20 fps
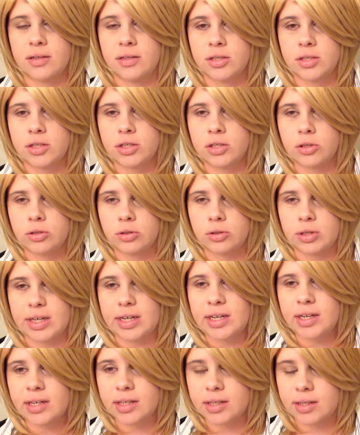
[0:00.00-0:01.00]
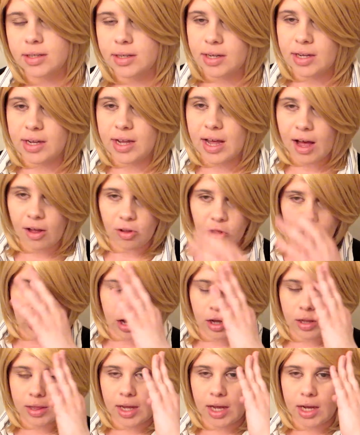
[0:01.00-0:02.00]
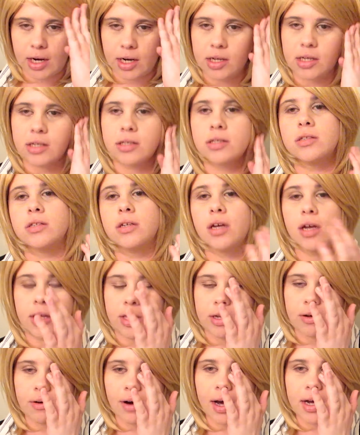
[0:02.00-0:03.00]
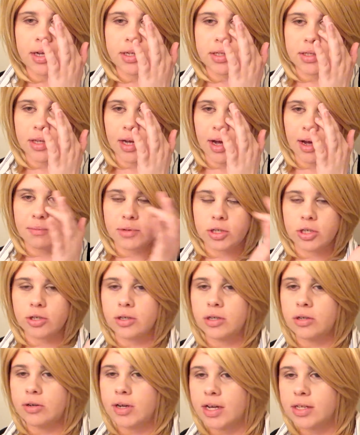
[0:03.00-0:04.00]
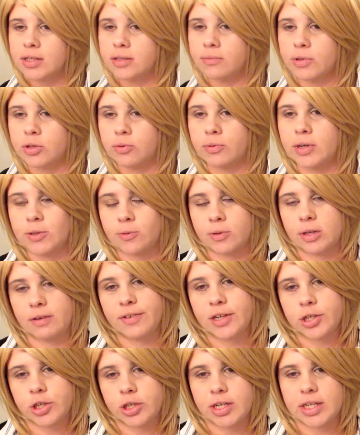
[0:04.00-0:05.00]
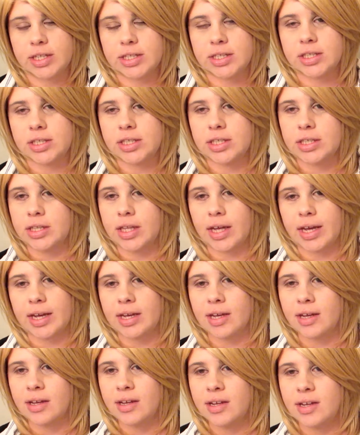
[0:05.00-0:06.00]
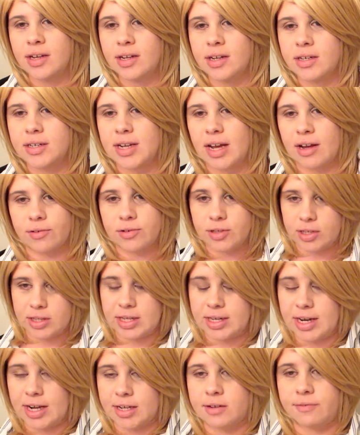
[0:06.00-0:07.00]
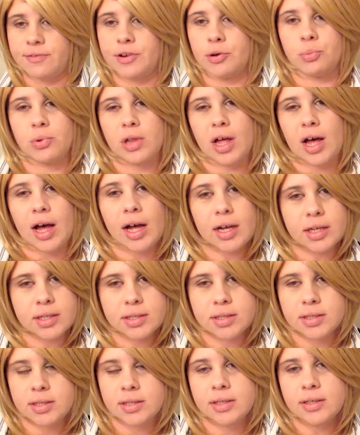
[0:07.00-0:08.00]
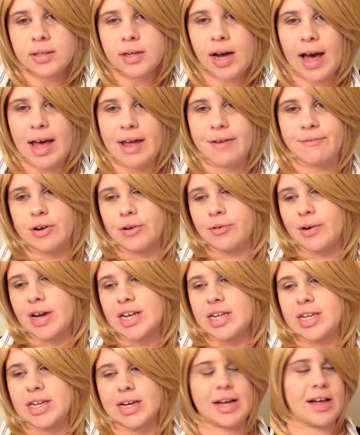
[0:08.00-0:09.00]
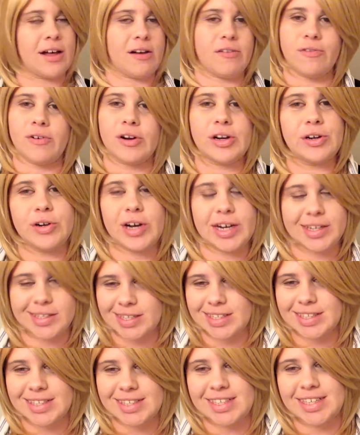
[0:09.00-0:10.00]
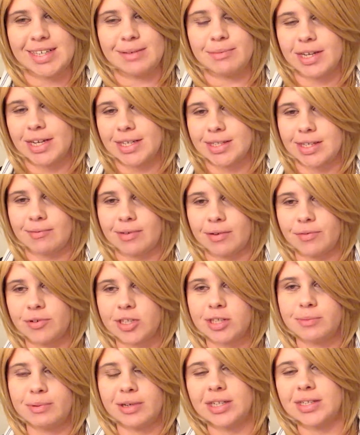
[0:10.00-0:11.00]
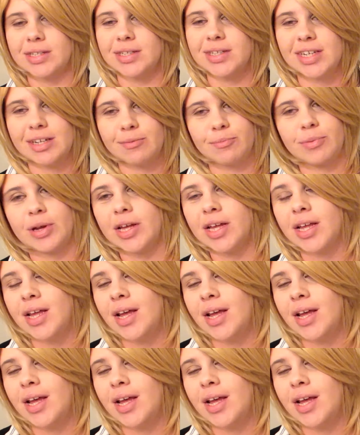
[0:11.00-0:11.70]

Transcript: street, how long that is? You guys, I'm sure you guys with 20/20 vision can see like down to the next few blocks. I have no idea how far you guys can see because I've never experienced it, but